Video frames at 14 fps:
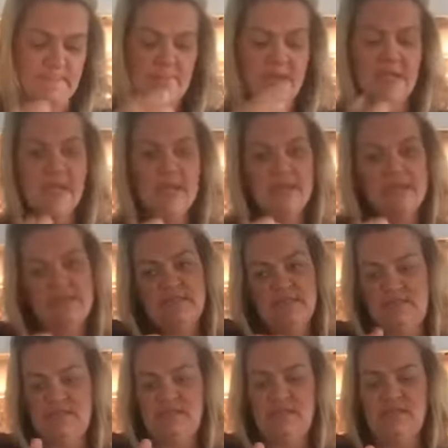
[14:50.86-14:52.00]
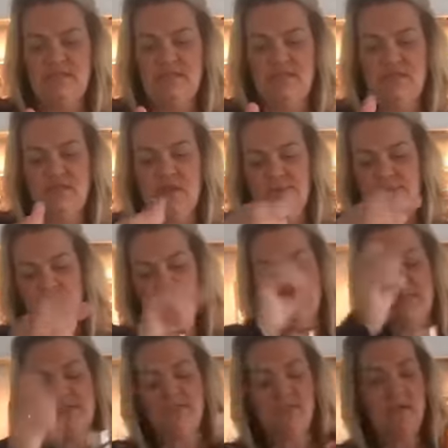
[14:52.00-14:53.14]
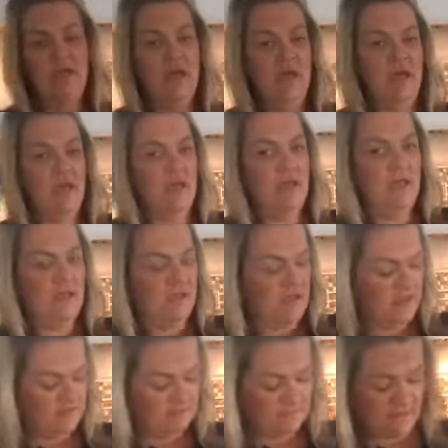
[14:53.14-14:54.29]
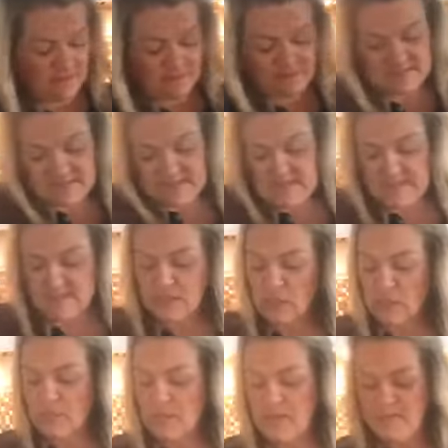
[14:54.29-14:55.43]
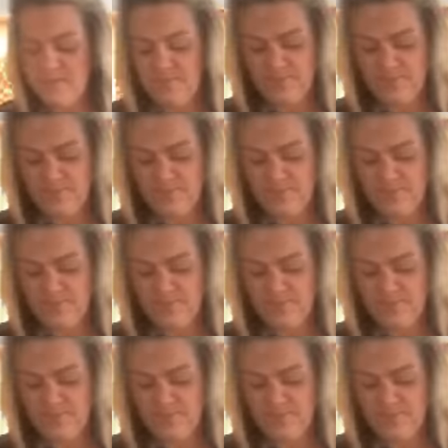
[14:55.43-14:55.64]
And again, this is Tom's choice. They say it's a good one.